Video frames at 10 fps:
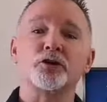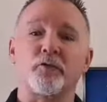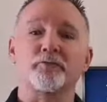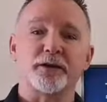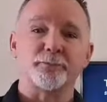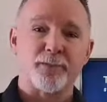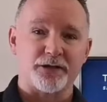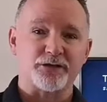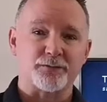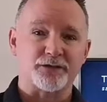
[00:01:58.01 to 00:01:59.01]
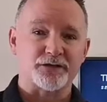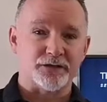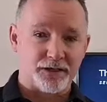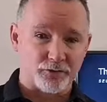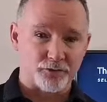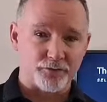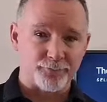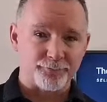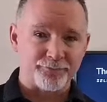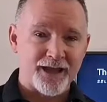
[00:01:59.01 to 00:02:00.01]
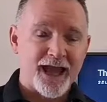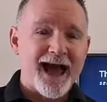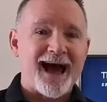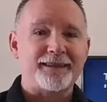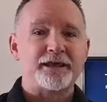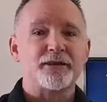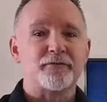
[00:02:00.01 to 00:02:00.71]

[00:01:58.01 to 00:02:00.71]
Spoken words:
conflict management skills. And then the